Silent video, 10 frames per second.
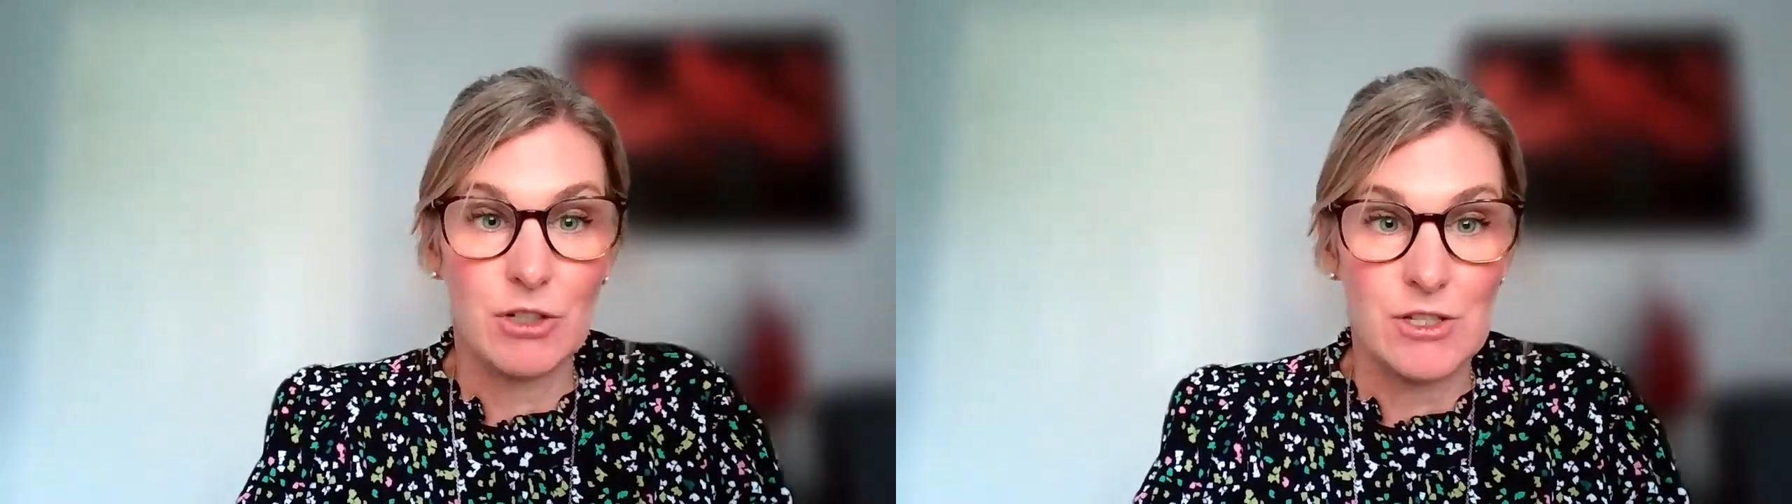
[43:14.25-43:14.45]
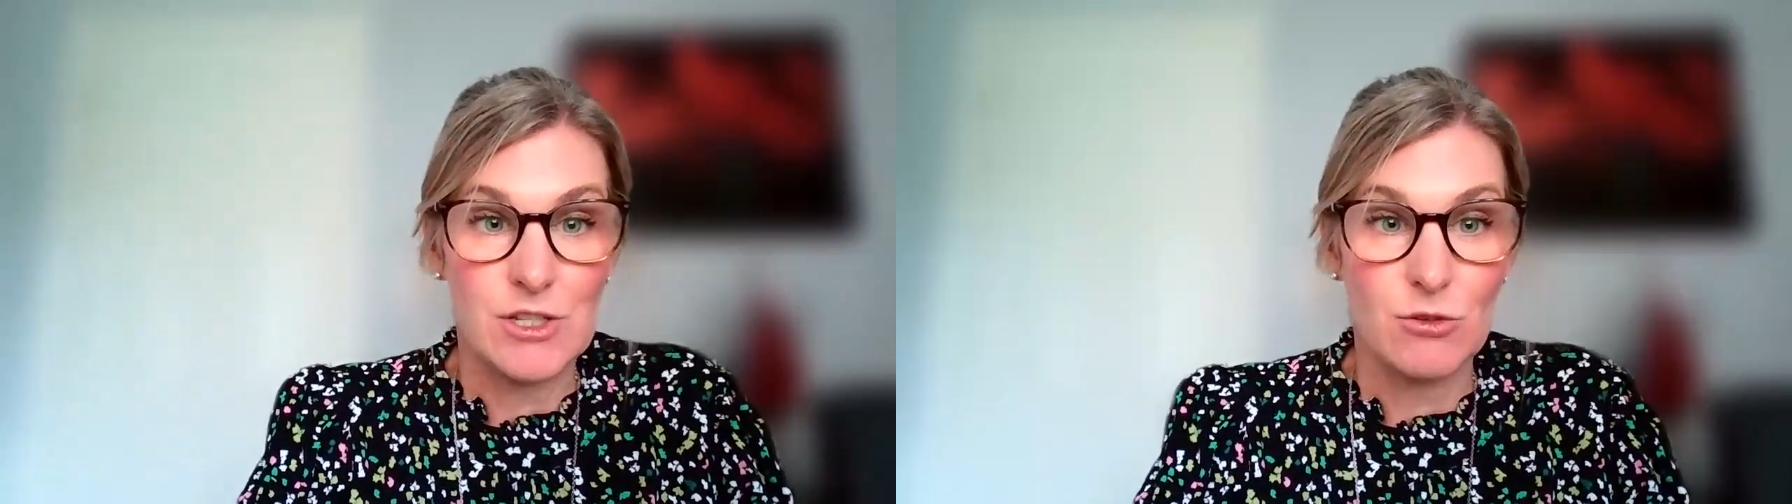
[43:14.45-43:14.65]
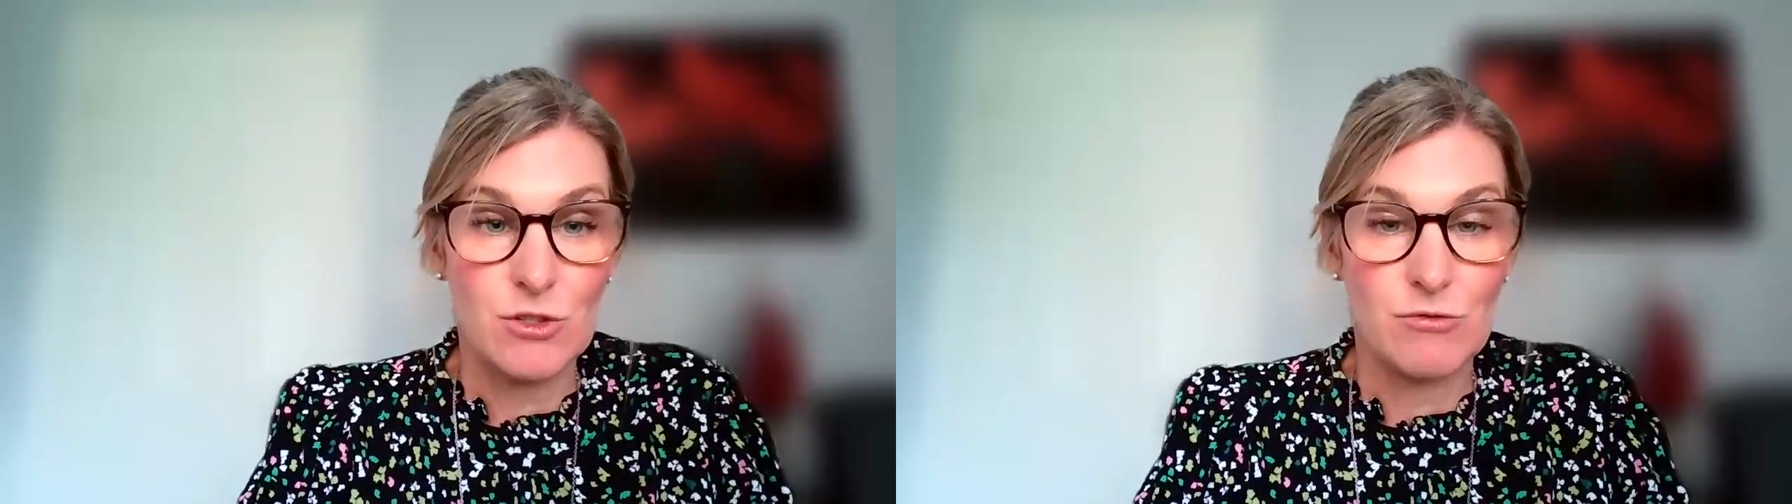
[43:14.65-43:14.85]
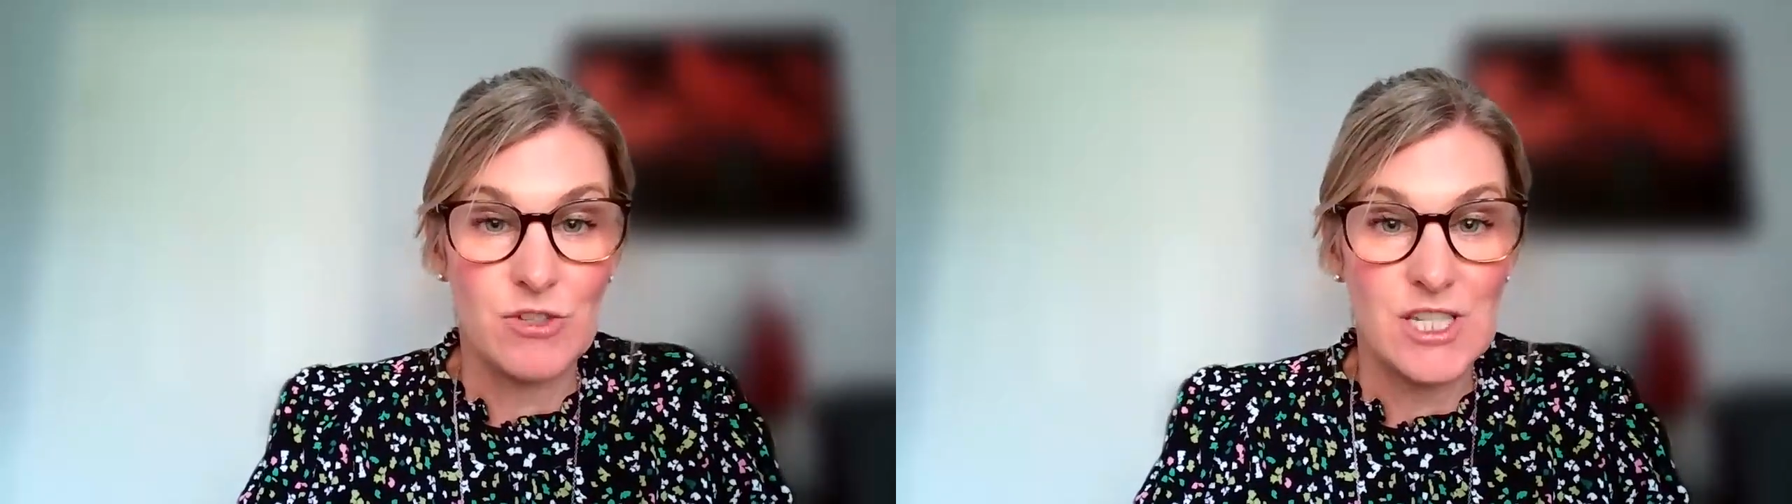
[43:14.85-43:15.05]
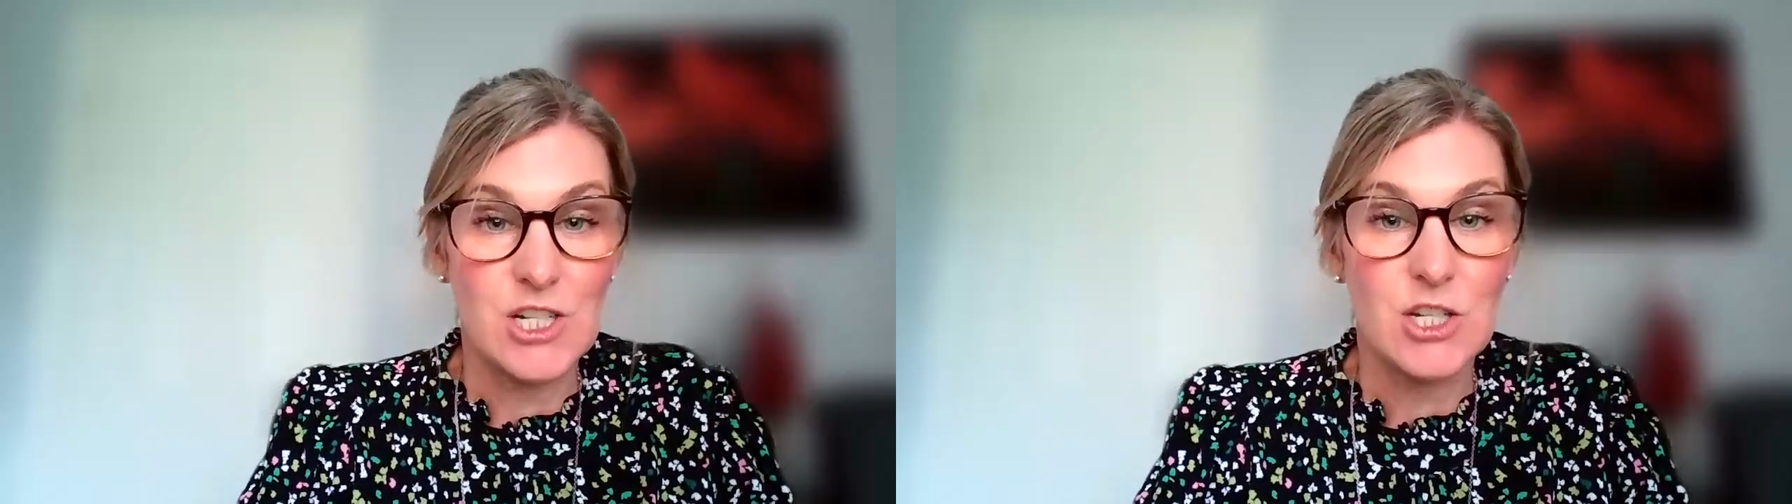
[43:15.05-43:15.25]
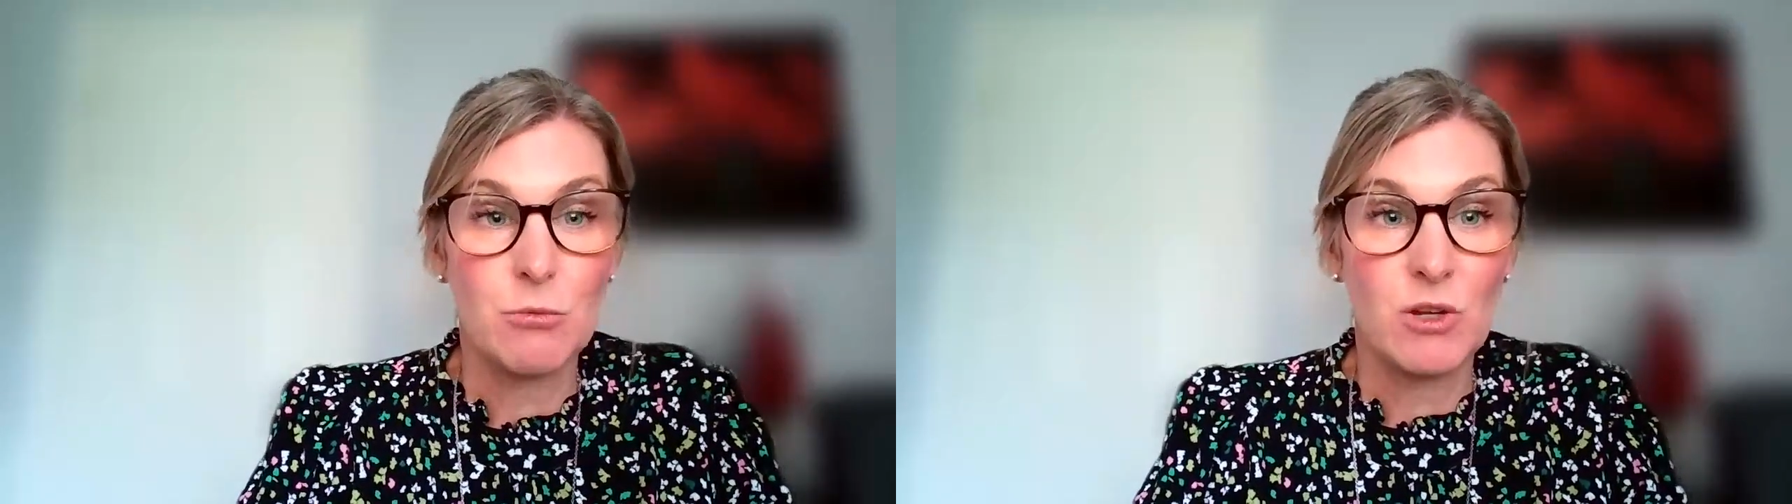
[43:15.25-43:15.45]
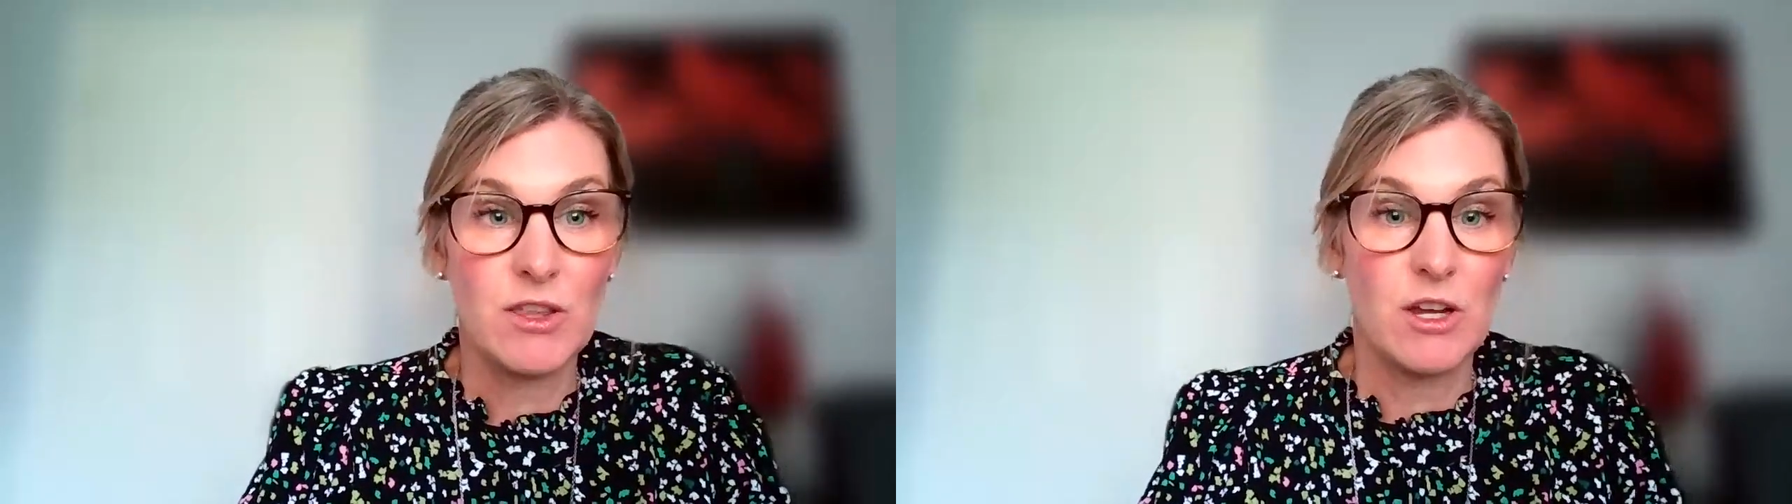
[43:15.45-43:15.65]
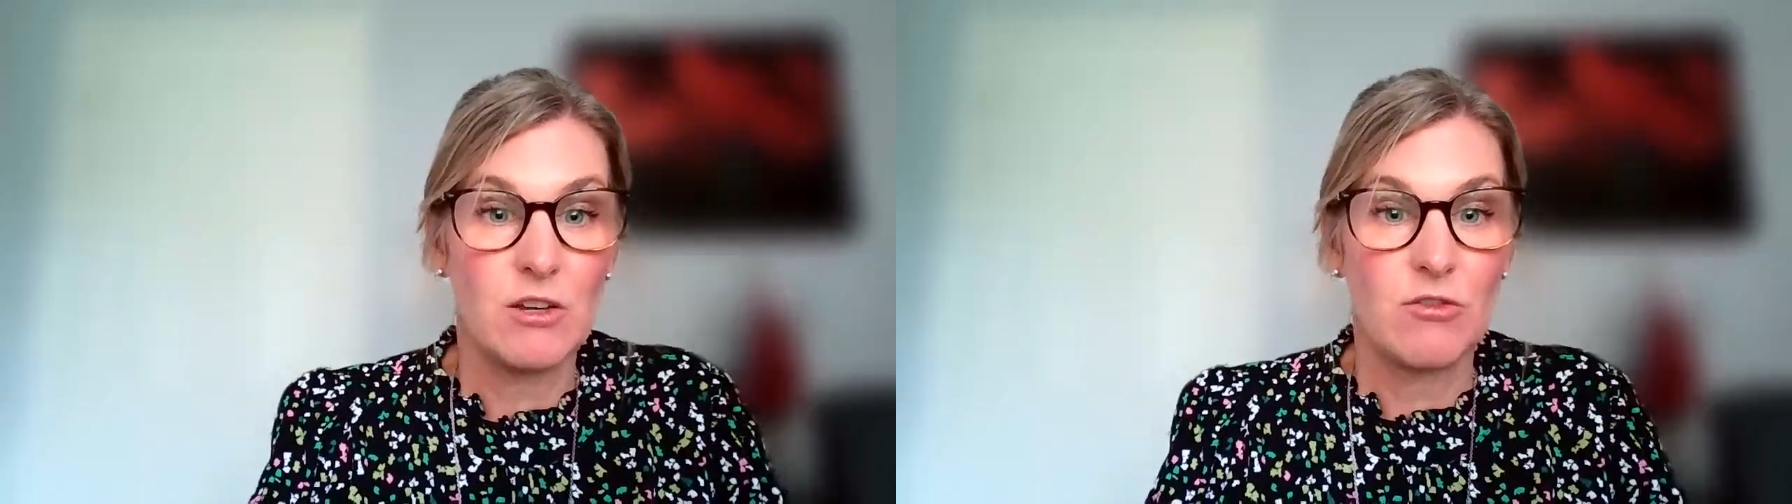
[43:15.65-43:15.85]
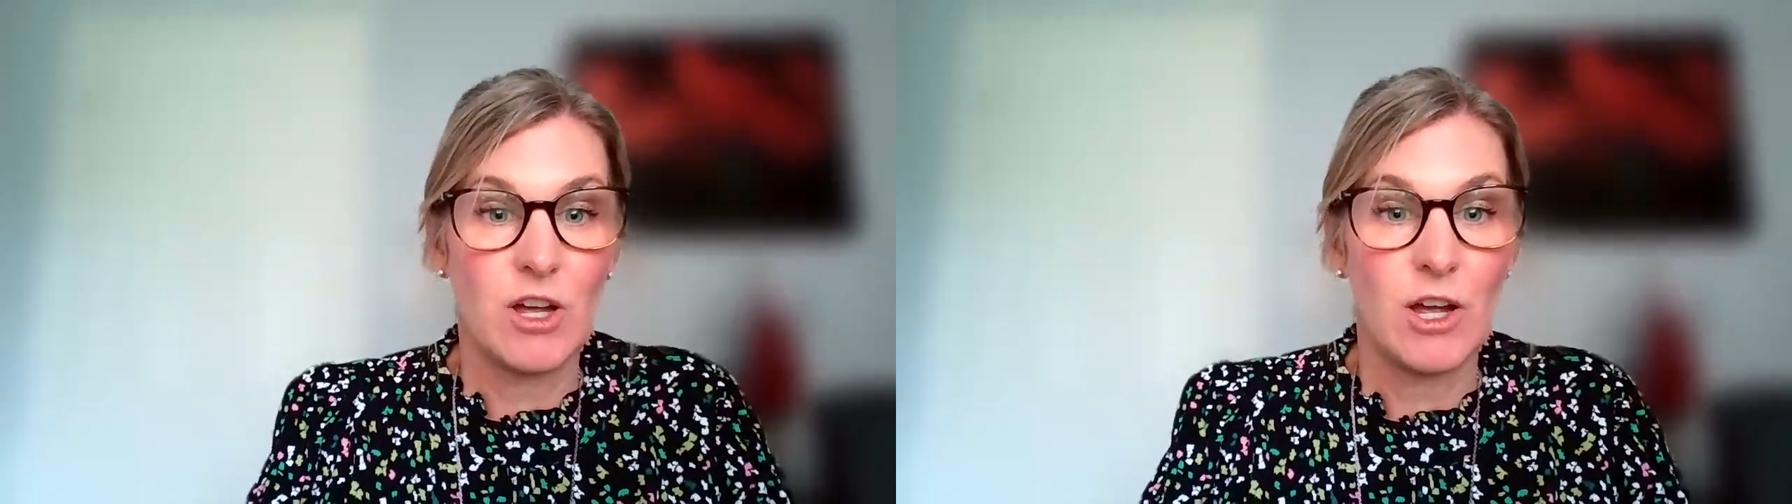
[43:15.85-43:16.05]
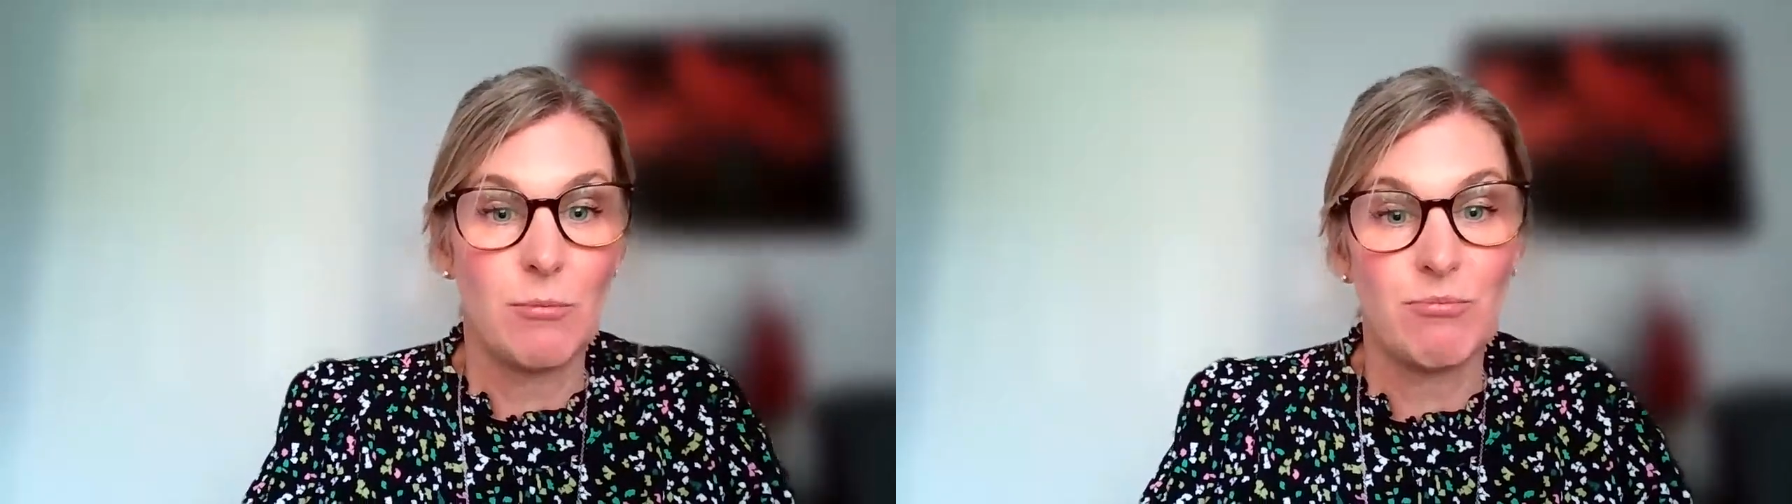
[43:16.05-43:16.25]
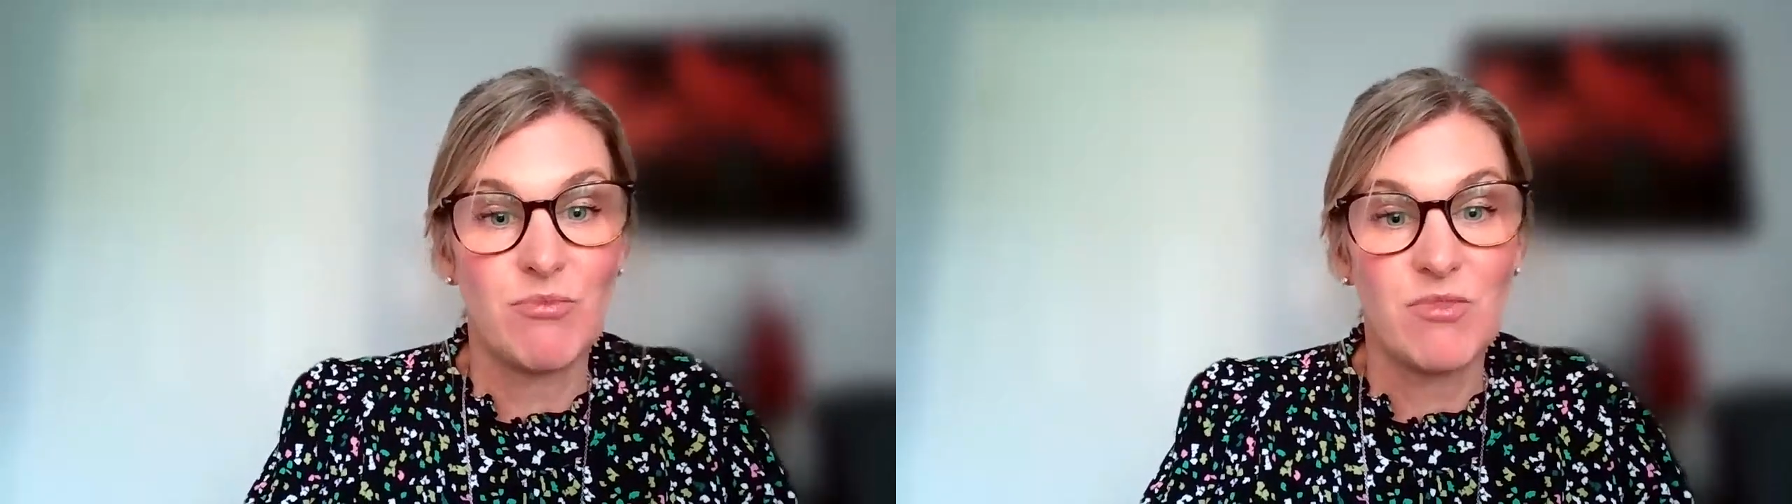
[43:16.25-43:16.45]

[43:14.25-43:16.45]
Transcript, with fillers: consultant physician with over